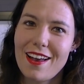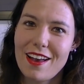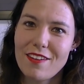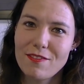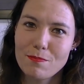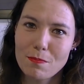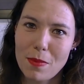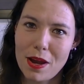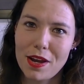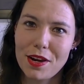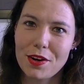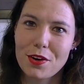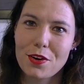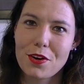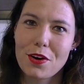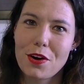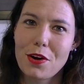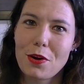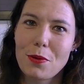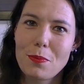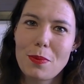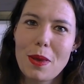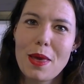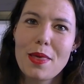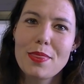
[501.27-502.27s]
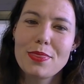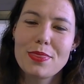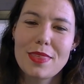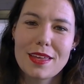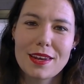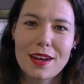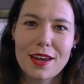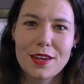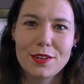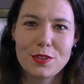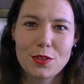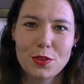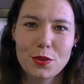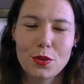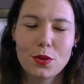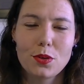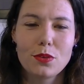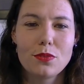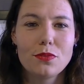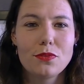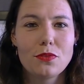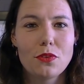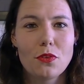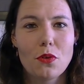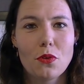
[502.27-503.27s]
microbe than I do
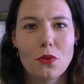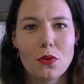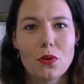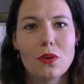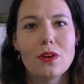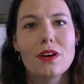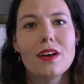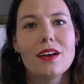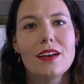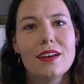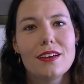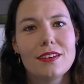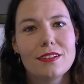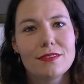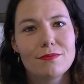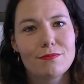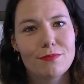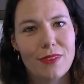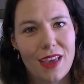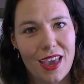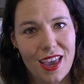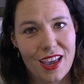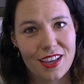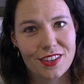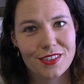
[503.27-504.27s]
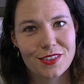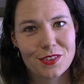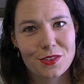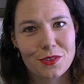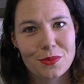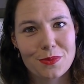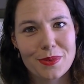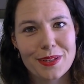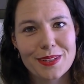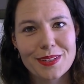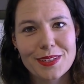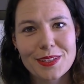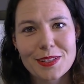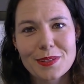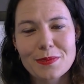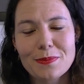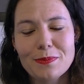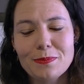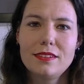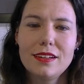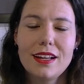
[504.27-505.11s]
for excrement.